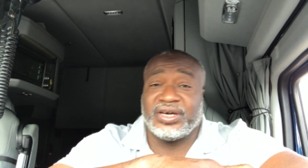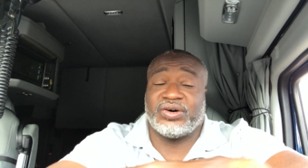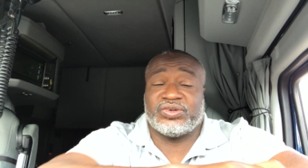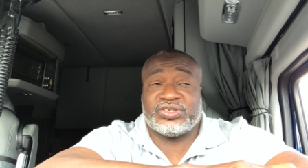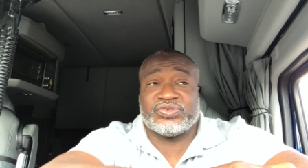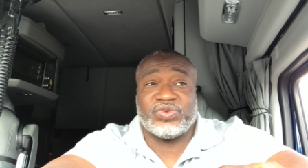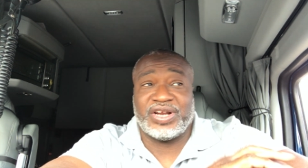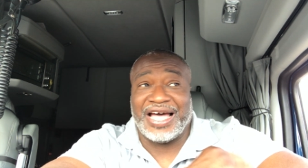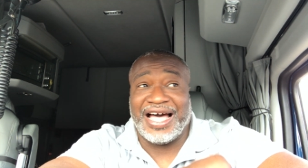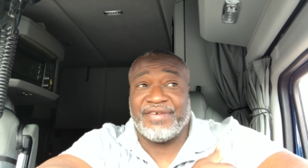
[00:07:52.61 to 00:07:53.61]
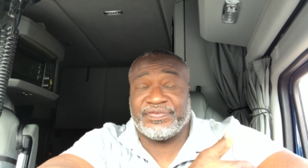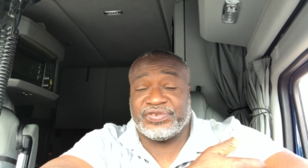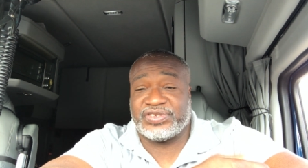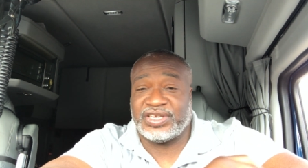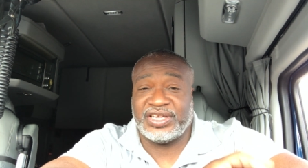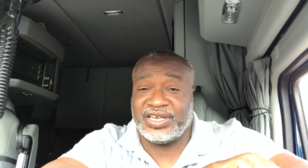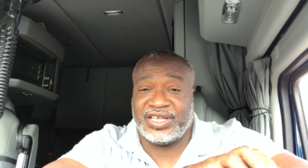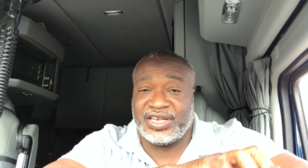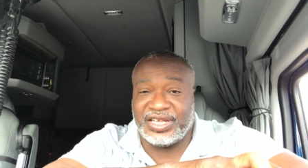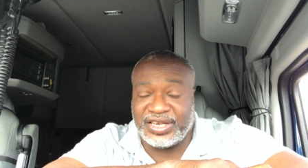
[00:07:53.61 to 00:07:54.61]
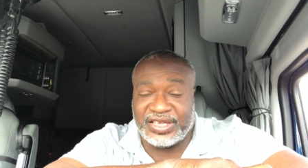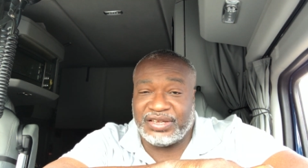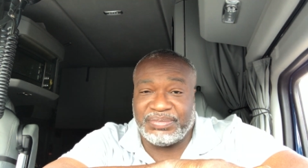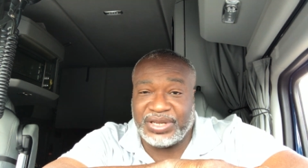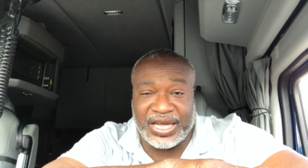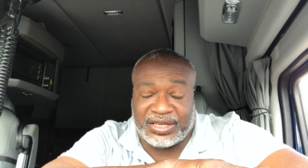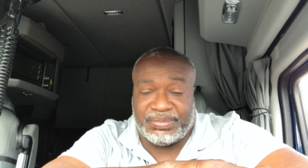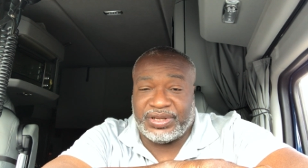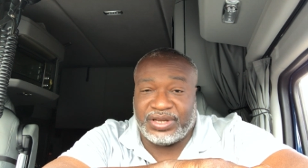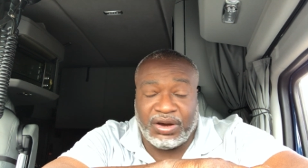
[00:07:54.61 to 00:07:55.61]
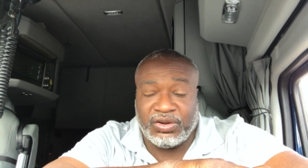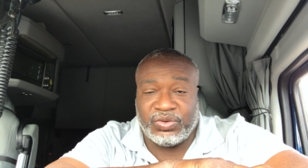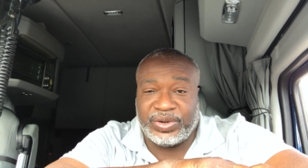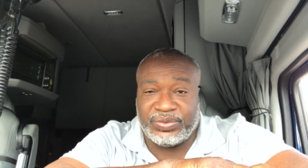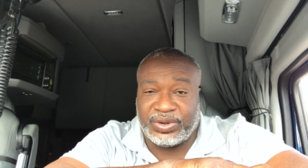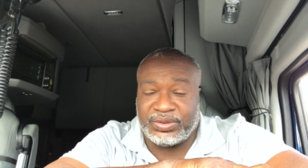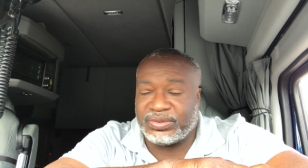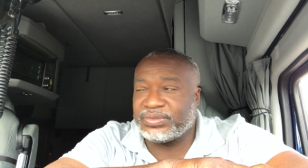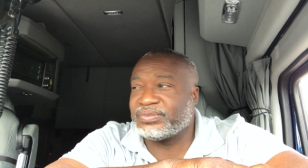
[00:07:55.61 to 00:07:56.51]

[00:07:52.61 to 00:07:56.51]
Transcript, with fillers: On what I've seen, and it could be, I could be all the way wrong,